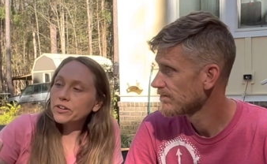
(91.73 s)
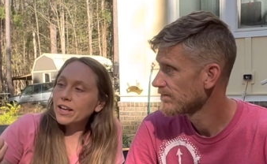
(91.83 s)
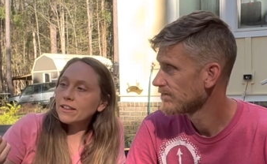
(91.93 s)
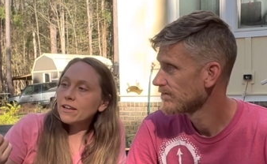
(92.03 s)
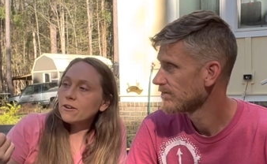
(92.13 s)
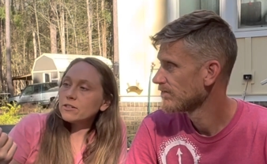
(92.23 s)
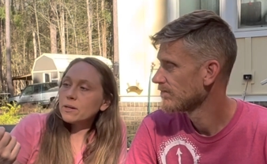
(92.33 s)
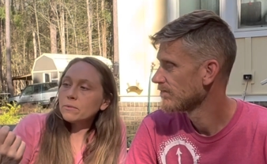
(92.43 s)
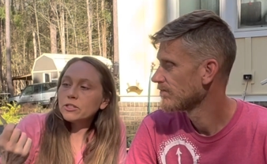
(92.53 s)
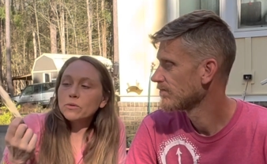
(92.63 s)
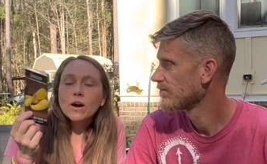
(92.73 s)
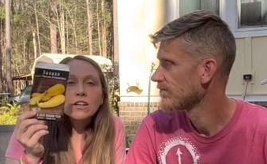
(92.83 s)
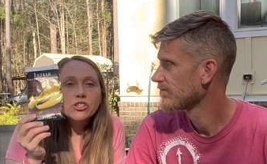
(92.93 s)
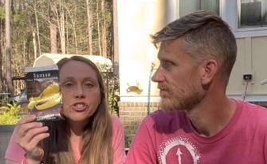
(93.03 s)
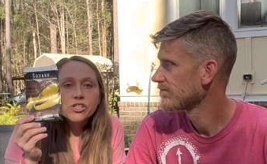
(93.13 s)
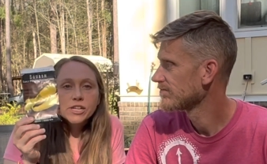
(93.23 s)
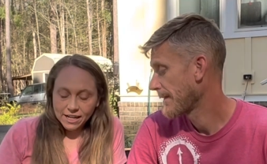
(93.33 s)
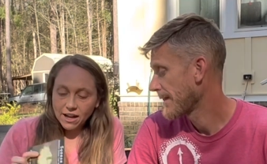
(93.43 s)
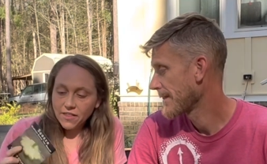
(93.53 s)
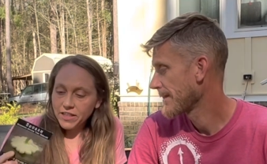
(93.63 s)
Speaker 1: yellow summer squash I
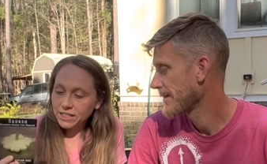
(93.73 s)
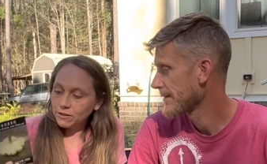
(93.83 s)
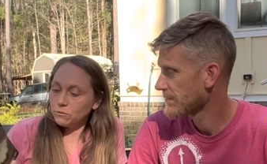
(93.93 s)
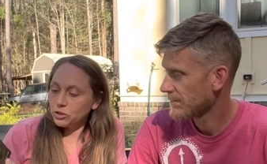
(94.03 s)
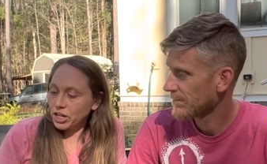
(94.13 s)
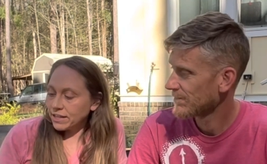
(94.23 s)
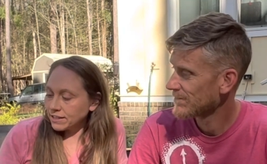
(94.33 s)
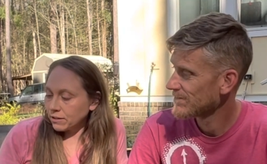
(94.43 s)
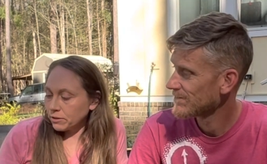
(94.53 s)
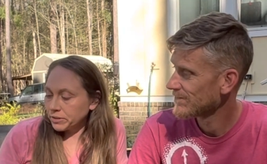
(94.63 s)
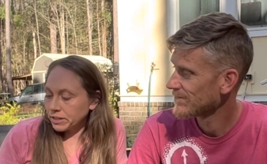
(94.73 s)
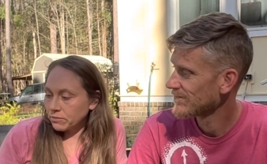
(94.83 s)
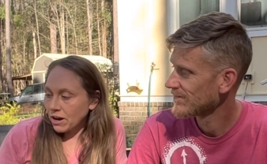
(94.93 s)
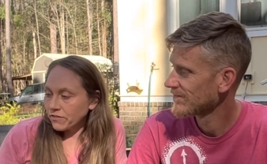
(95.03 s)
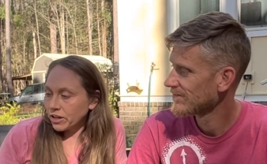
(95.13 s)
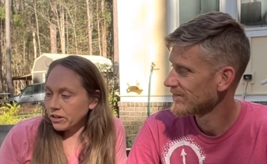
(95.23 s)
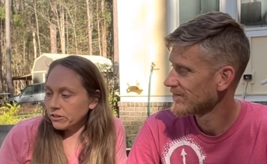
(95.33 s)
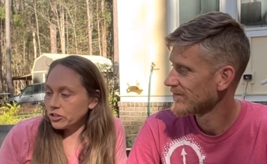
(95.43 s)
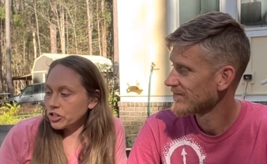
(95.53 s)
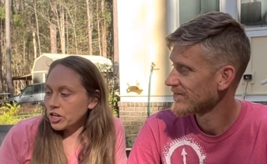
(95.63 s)
got this from Jess at Roots and
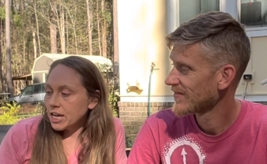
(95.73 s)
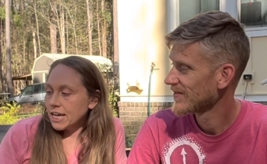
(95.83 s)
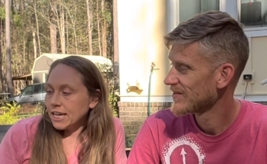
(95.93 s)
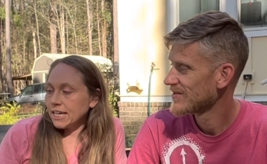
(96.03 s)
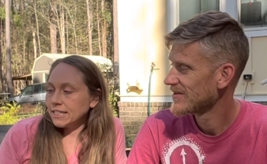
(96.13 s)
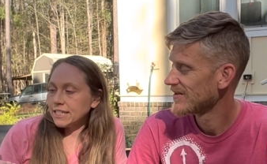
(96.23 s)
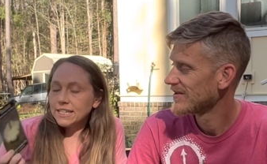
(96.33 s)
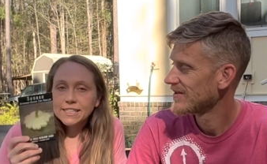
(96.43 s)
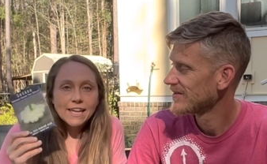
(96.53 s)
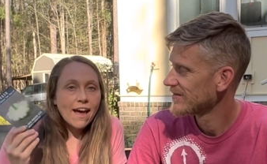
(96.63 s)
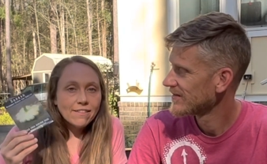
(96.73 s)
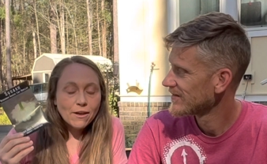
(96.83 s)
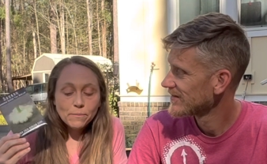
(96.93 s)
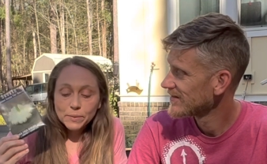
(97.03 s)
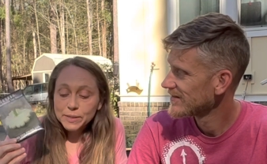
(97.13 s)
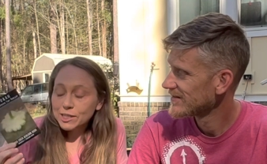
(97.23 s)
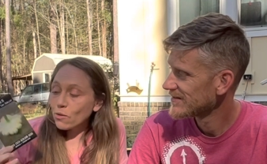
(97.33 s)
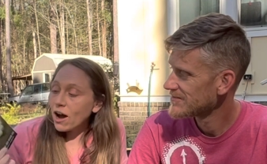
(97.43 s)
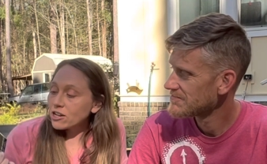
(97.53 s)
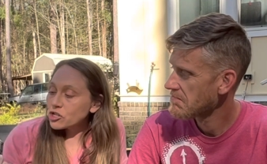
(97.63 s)
Refuge. It's a scallop
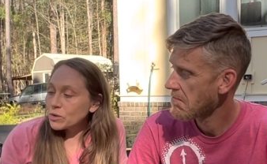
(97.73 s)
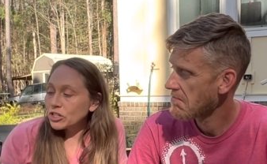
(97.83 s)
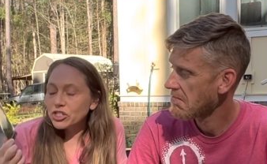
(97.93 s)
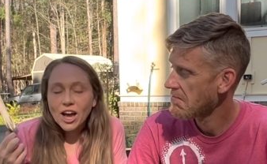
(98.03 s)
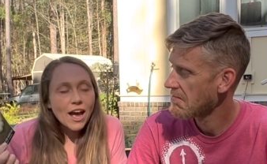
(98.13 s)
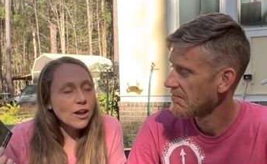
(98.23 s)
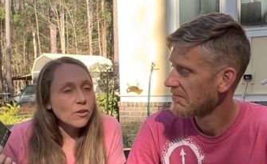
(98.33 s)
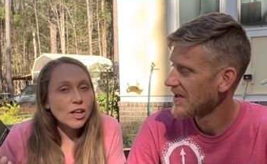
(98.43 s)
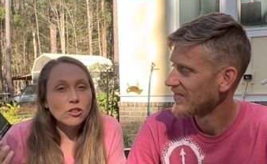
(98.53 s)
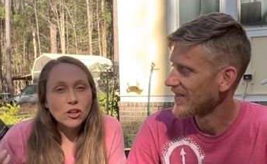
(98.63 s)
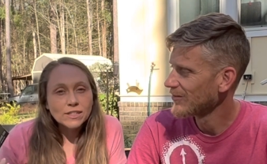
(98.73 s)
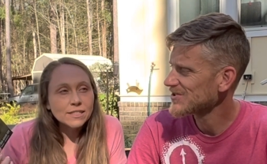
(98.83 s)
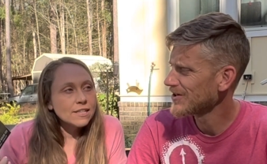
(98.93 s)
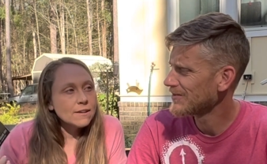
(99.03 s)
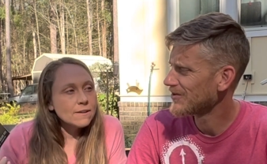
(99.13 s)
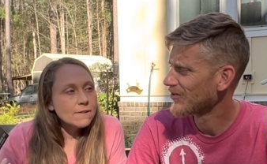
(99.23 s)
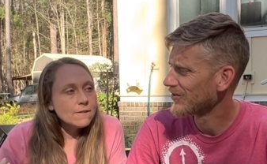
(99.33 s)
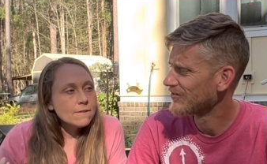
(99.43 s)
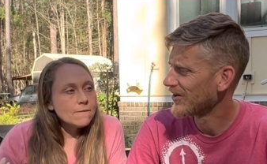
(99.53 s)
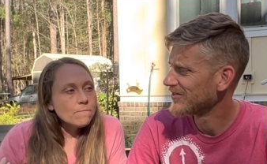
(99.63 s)
squash, which I it looks. That was going to be really
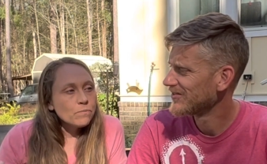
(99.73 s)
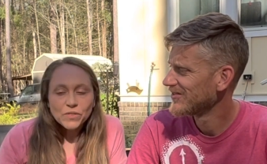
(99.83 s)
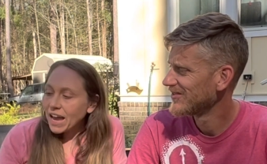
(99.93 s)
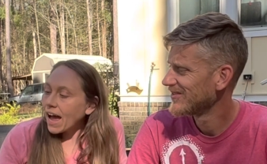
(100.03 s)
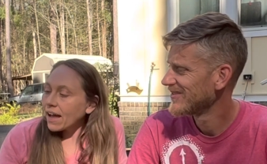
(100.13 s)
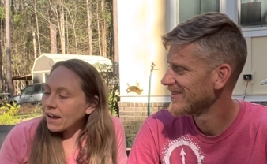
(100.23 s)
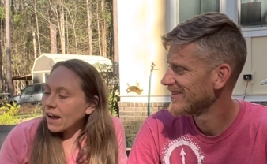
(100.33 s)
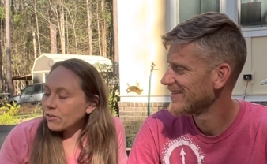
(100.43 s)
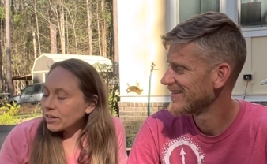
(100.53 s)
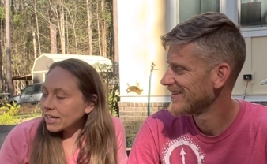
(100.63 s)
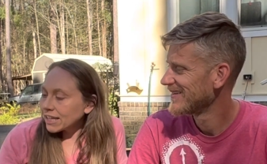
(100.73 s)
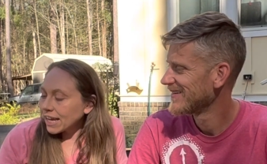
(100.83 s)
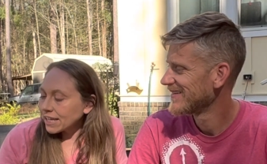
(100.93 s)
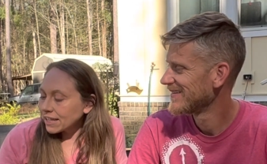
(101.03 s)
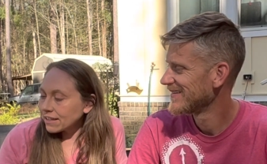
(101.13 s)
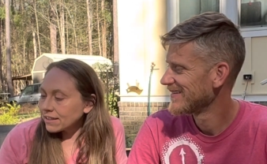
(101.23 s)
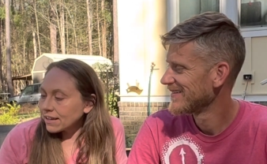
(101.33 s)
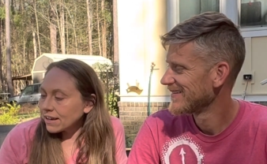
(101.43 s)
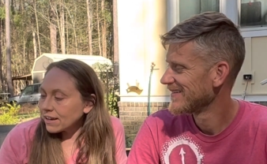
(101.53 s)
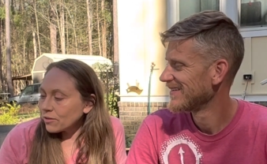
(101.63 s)
fun. Yeah, I really like
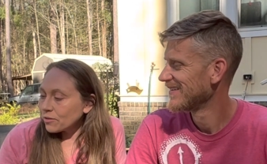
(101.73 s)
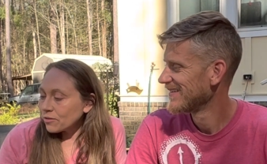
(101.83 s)
the.